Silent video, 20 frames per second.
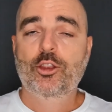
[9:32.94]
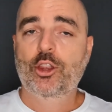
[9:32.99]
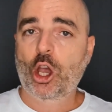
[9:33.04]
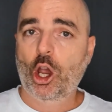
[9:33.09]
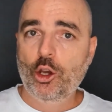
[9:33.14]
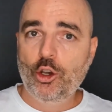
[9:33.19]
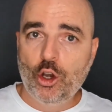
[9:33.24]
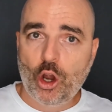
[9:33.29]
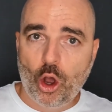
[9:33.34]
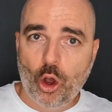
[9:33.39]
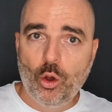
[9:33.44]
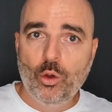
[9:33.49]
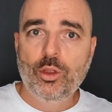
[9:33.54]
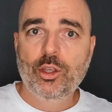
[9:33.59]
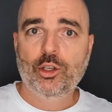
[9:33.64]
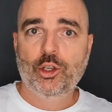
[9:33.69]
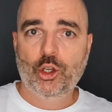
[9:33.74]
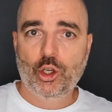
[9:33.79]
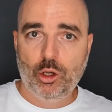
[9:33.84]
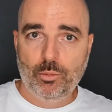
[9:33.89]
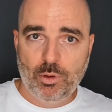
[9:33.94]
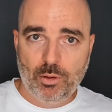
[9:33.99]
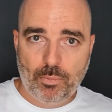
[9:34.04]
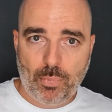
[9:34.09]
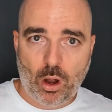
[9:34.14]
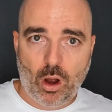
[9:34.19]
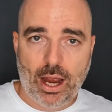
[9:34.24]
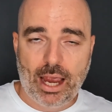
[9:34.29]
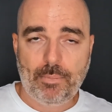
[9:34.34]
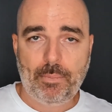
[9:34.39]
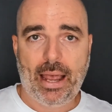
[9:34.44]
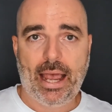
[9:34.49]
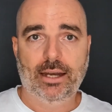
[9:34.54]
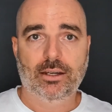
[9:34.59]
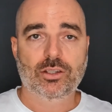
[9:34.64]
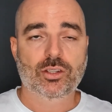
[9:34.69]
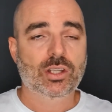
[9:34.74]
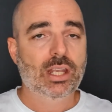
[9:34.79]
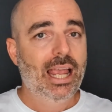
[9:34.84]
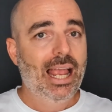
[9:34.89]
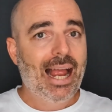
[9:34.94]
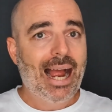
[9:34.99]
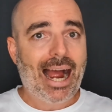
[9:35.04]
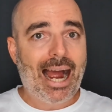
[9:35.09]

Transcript: don't know the human buyer patterns.